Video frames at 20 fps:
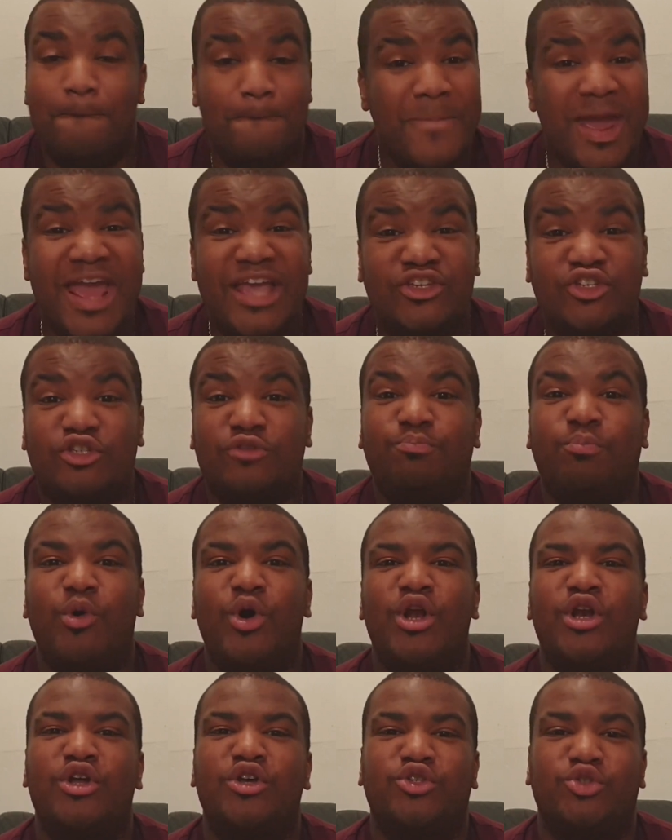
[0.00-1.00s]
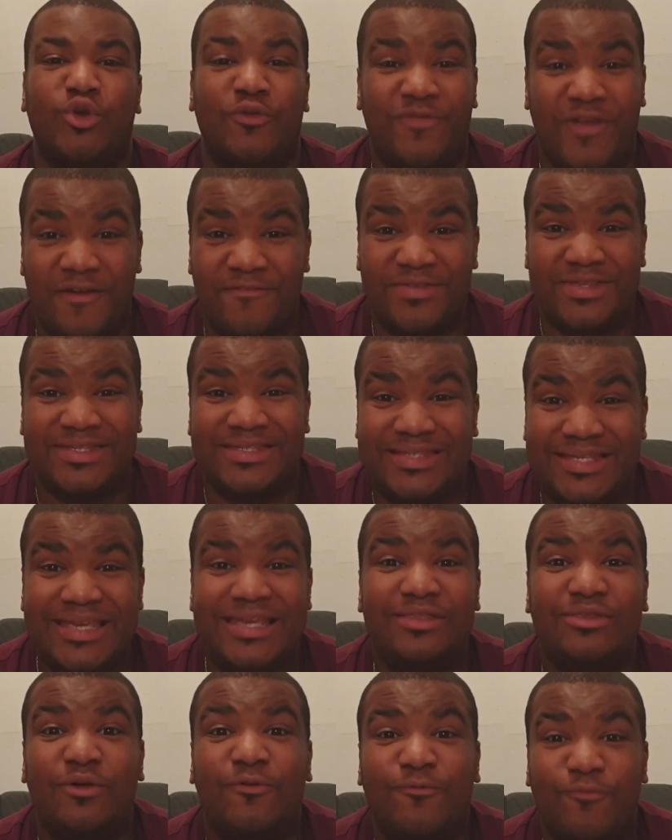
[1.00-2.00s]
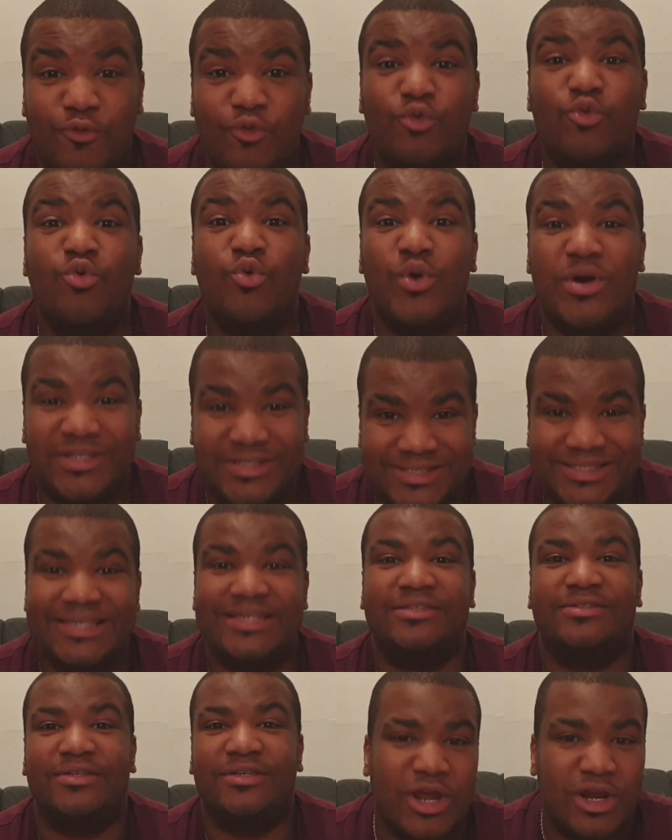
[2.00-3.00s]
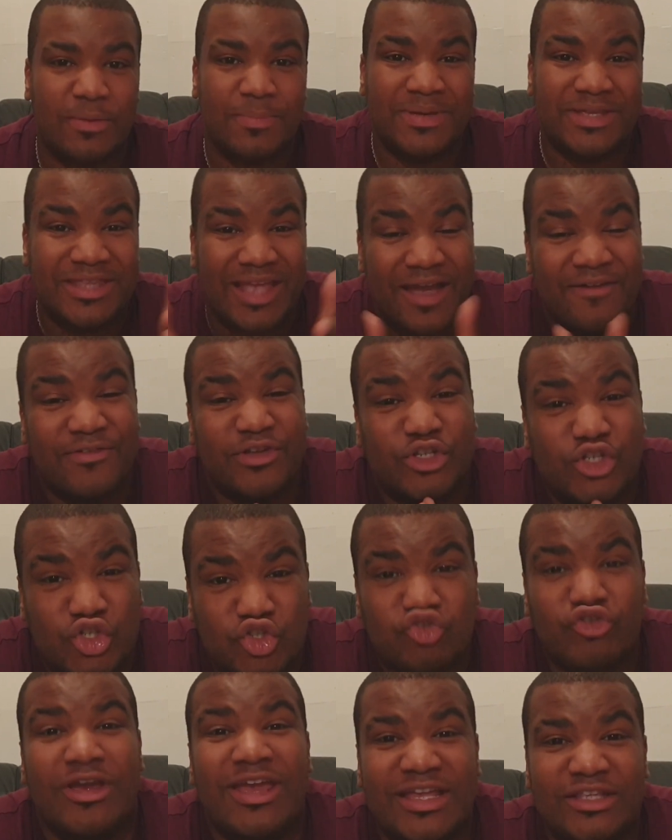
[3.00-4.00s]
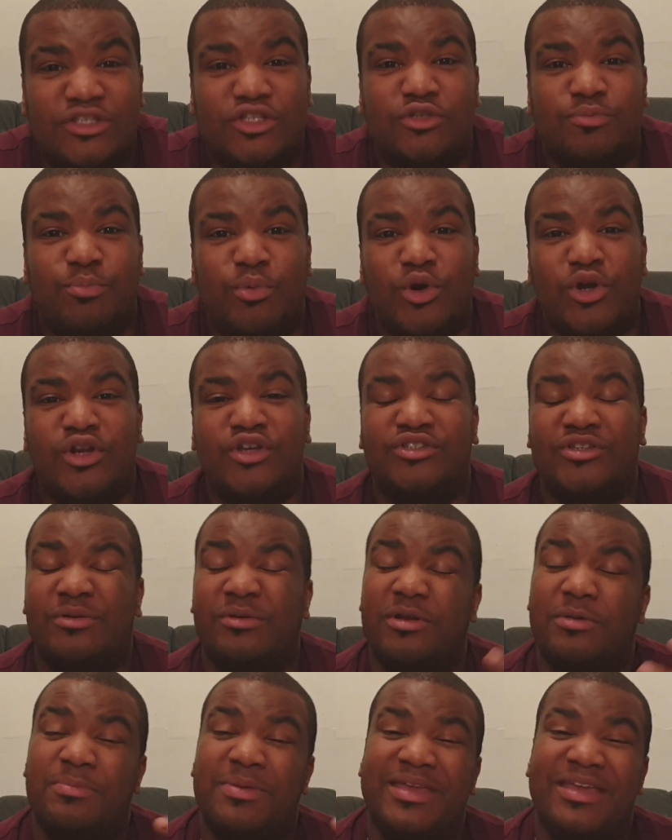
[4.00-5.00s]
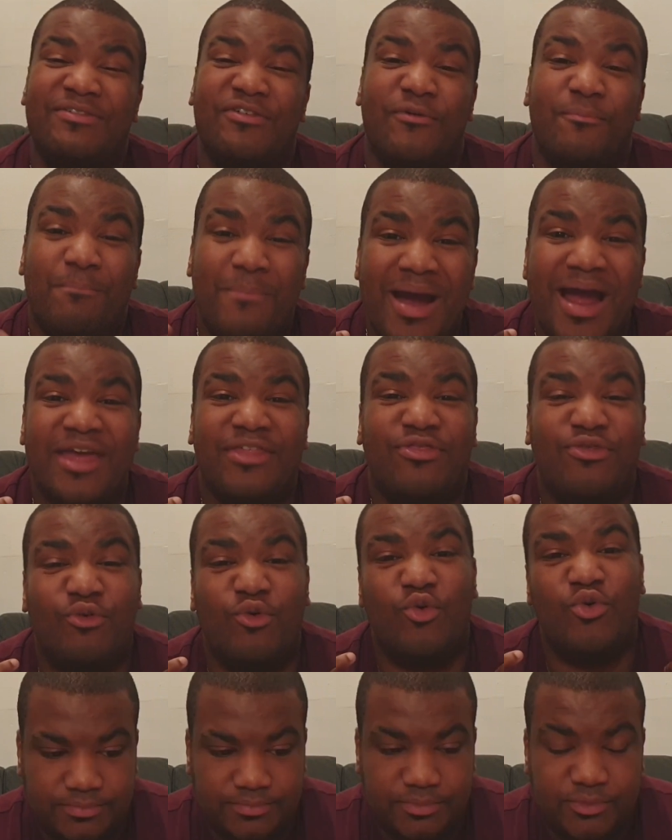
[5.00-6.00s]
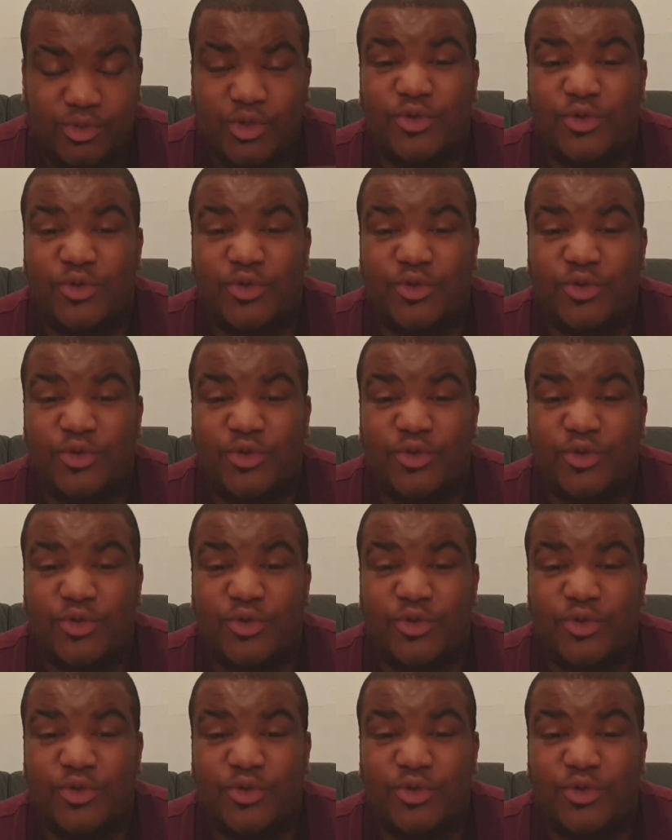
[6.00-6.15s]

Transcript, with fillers: Major spoilers, so if you haven't seen the full season, we'll be diving straight into spoilers. I'm gonna be giving my thoughts.